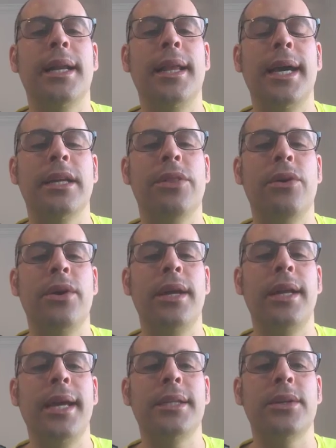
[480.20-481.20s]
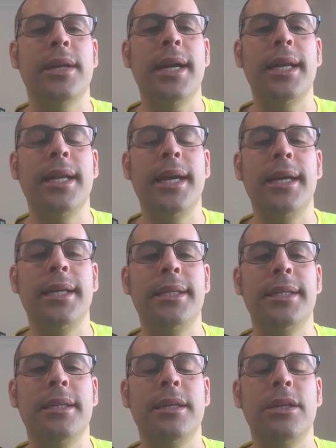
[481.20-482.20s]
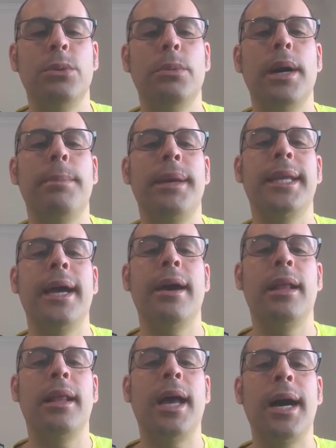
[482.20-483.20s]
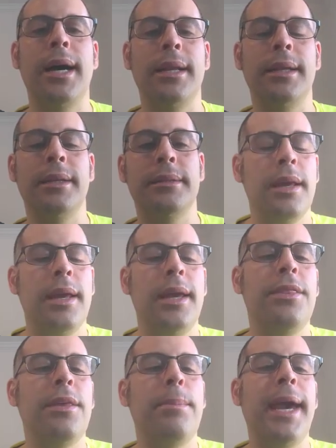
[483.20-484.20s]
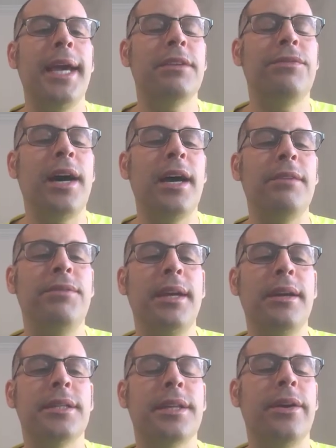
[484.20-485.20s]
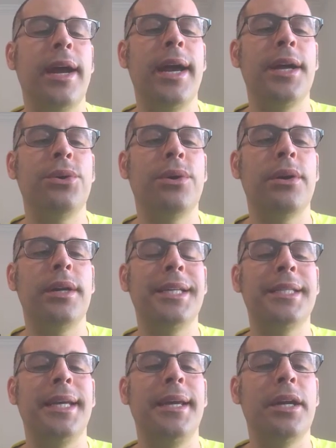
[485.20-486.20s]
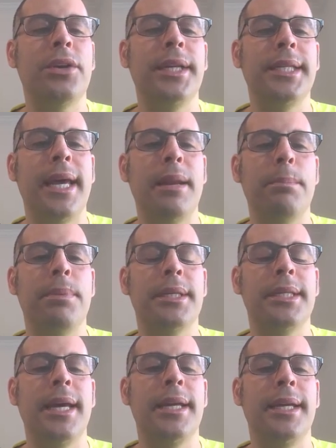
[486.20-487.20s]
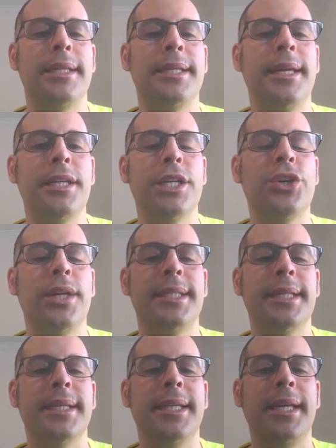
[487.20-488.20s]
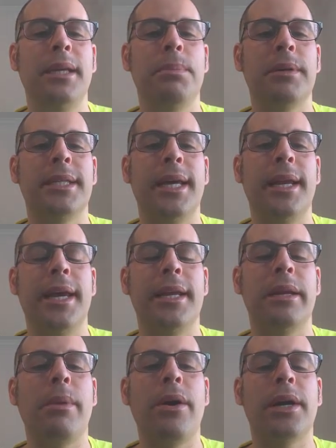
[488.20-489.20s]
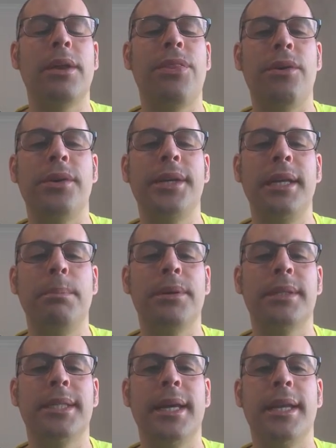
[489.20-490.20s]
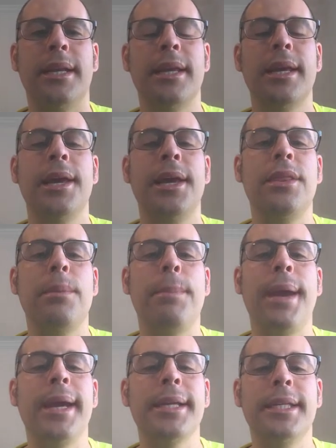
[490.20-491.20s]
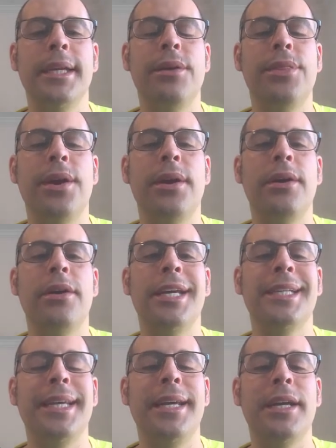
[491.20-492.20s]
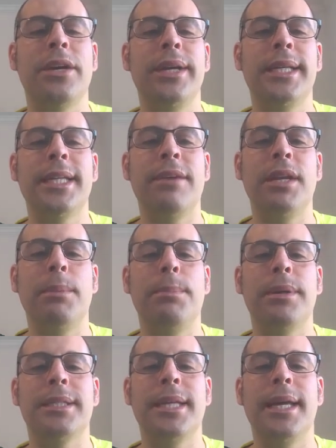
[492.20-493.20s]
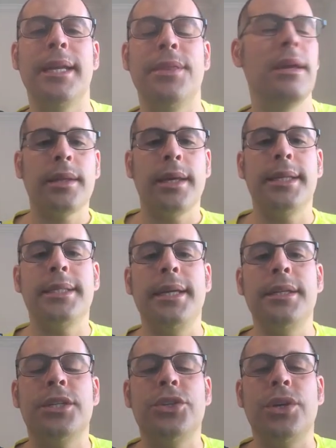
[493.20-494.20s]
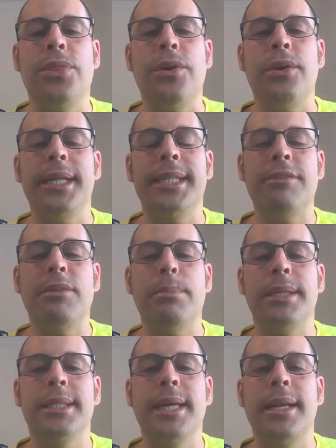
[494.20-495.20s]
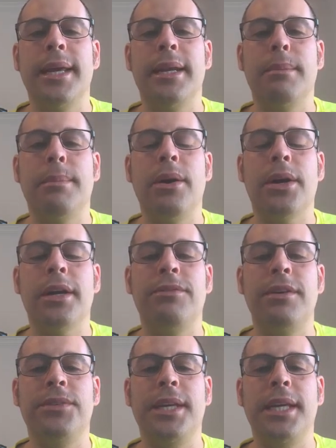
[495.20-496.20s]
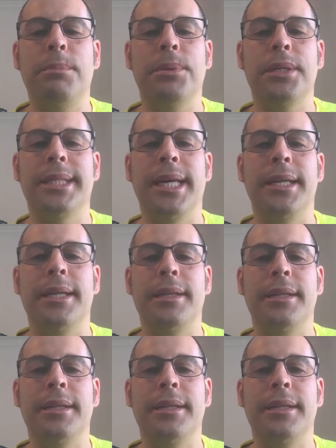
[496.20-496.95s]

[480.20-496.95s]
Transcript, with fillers: in the last 30 days or 90 days, you might be down a lot. In the past 5 years, their annual earnings increased 10%, its industry 16%, and the market 13%. In the past year, their earnings increased 70%, its industry 37%, and the market 15%.